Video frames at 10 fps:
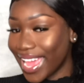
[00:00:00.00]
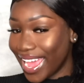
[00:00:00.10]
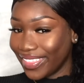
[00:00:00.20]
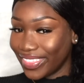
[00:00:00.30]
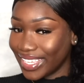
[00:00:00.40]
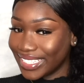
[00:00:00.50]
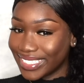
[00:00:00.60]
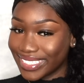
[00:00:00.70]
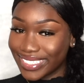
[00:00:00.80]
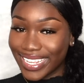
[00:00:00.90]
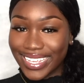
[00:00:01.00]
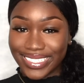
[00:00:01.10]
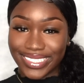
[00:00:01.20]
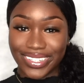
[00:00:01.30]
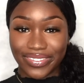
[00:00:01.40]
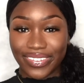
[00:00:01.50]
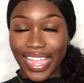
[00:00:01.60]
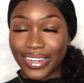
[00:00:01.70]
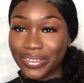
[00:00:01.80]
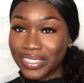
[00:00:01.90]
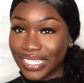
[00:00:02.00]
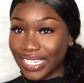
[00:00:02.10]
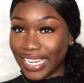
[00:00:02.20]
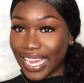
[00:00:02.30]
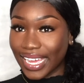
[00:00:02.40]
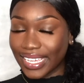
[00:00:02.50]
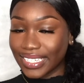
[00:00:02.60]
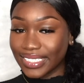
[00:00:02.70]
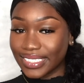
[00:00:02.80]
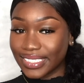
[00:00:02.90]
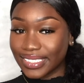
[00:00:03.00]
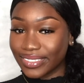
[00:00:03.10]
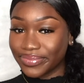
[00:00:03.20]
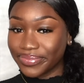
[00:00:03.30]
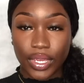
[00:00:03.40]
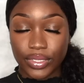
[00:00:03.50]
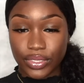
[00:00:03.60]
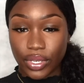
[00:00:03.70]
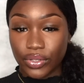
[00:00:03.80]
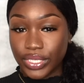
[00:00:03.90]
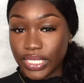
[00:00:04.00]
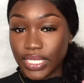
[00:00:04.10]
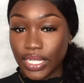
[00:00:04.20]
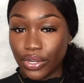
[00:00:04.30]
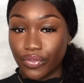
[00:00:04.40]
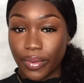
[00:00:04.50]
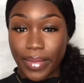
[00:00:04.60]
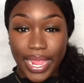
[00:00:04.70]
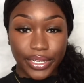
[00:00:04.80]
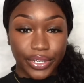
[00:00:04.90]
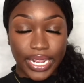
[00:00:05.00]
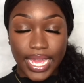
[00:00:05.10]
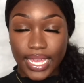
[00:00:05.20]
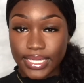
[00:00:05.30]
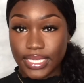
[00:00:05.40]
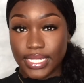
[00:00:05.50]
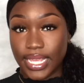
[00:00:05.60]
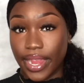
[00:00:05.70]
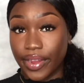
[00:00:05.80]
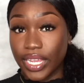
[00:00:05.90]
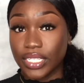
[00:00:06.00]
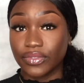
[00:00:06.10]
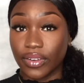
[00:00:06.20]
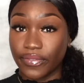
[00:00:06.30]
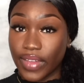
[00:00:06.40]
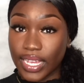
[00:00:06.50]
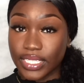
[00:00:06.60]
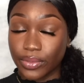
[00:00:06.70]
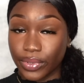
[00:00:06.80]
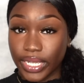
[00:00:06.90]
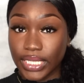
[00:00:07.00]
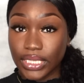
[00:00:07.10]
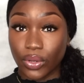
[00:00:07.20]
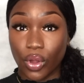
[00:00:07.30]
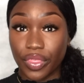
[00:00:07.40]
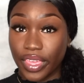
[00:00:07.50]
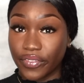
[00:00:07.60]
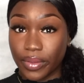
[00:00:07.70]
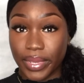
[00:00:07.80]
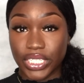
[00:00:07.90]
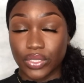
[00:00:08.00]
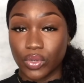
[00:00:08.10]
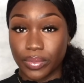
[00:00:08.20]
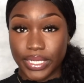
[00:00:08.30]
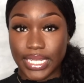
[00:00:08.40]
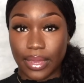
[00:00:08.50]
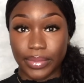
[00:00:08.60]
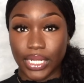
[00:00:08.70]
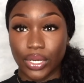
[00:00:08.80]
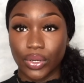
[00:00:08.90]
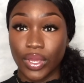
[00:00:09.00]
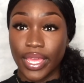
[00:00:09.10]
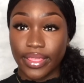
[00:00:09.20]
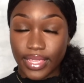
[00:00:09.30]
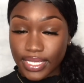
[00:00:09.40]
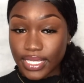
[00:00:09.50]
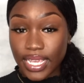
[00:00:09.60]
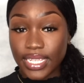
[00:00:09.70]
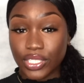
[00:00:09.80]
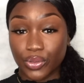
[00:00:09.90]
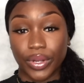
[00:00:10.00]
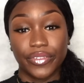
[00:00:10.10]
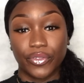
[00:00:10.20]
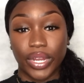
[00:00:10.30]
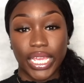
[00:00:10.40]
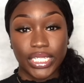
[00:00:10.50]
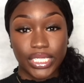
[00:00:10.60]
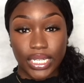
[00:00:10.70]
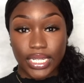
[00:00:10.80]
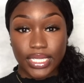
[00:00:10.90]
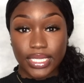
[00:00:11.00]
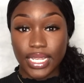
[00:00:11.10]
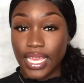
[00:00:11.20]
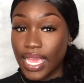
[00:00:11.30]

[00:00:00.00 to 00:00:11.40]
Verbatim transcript: And this is the final look, guys. So just a little reminder, guys, this hair is from Foxy Wigs. All the information will be down below. This is 24 inches.